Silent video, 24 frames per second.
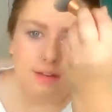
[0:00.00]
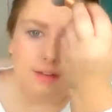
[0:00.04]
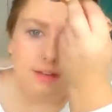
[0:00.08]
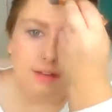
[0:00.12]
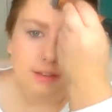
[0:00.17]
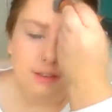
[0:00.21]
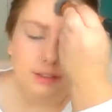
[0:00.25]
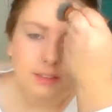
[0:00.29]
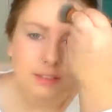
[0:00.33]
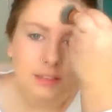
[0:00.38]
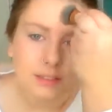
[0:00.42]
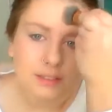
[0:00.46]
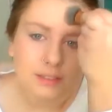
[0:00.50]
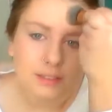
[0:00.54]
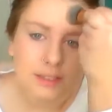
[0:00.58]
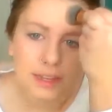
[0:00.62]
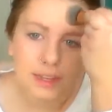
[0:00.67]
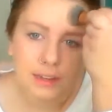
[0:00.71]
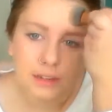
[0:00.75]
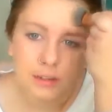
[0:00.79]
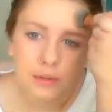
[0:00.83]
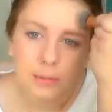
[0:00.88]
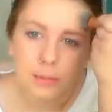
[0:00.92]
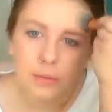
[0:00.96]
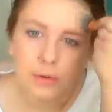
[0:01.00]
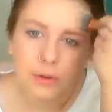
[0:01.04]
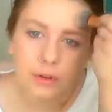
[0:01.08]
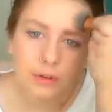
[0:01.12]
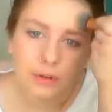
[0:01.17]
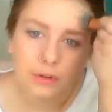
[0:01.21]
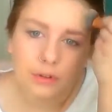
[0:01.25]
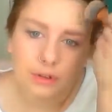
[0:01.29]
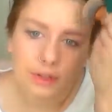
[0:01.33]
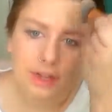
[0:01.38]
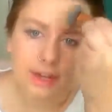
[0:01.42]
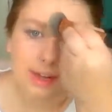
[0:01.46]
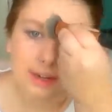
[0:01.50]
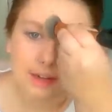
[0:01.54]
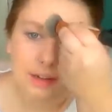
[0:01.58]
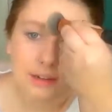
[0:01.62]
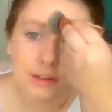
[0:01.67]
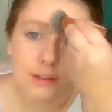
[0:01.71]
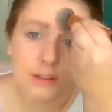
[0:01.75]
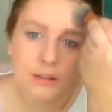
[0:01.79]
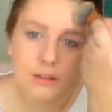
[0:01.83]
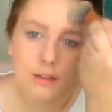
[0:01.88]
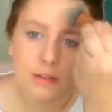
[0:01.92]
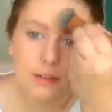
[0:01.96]
Because they'll say on the bottle, like,
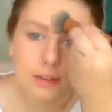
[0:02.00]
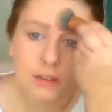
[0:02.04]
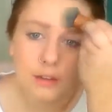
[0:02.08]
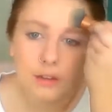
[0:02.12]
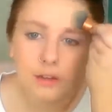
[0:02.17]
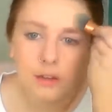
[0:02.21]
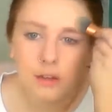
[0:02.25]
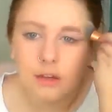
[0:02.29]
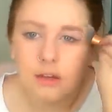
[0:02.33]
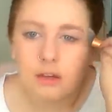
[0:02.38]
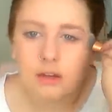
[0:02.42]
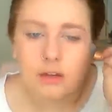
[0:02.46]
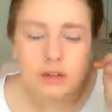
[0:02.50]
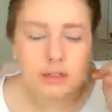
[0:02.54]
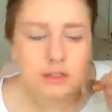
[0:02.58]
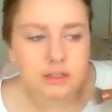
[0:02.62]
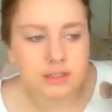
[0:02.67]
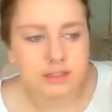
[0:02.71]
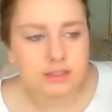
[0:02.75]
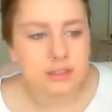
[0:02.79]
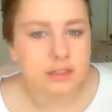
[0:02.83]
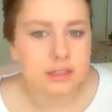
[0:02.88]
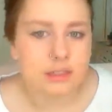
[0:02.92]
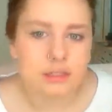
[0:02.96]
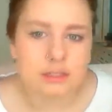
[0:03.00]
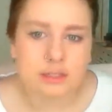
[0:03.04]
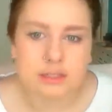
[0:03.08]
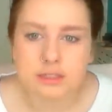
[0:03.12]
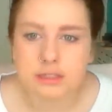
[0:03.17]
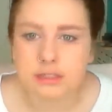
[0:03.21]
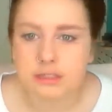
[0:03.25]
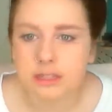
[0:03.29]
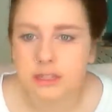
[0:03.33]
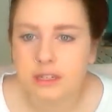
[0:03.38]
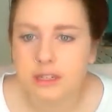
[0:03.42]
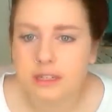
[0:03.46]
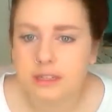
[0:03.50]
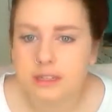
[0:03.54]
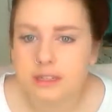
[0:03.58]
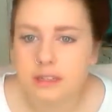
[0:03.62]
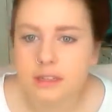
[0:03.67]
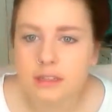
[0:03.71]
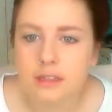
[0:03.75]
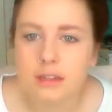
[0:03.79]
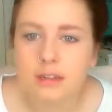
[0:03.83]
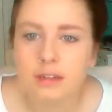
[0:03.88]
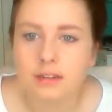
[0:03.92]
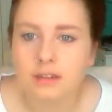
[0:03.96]
oh, it does this and this,
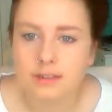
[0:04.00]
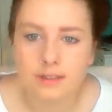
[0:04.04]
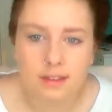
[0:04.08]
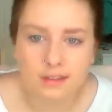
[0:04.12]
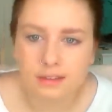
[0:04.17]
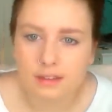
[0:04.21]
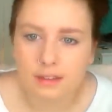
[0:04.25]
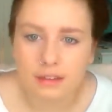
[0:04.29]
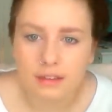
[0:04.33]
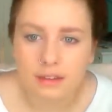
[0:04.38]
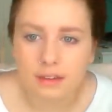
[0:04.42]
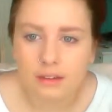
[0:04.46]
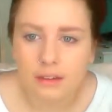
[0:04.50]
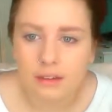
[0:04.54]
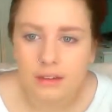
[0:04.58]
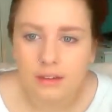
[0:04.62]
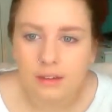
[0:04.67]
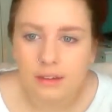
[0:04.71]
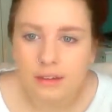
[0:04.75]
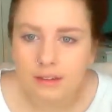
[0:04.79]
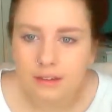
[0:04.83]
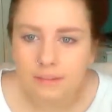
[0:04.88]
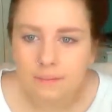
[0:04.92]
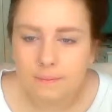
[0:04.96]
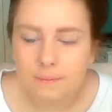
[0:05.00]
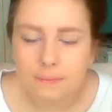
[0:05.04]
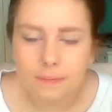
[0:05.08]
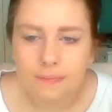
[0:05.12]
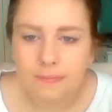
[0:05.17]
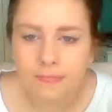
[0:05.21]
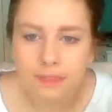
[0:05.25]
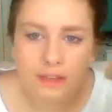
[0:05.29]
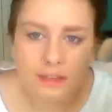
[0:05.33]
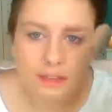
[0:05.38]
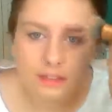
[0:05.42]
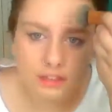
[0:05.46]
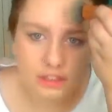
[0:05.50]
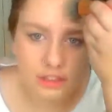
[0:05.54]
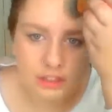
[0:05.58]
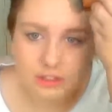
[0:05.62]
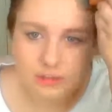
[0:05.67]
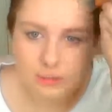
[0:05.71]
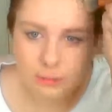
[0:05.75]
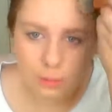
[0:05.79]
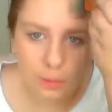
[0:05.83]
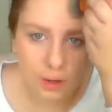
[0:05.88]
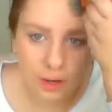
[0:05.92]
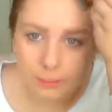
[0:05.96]
and then it doesn't. It's
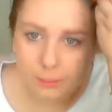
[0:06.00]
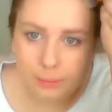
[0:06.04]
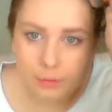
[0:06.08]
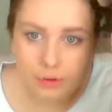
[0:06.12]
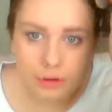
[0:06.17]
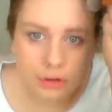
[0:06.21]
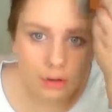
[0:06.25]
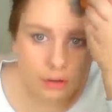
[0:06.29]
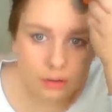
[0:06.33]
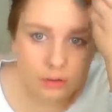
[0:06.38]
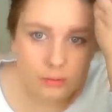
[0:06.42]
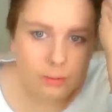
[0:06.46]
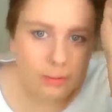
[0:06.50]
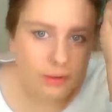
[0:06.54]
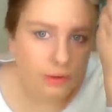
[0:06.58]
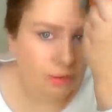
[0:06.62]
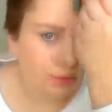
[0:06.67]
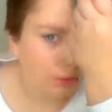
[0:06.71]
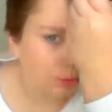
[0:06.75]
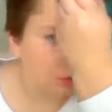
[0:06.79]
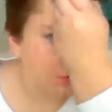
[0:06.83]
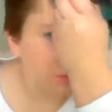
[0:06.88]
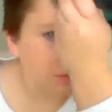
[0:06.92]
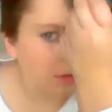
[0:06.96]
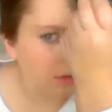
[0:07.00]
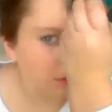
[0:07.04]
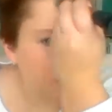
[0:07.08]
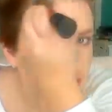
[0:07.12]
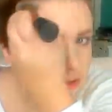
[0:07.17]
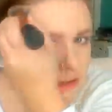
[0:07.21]
just, why put it on the bottle?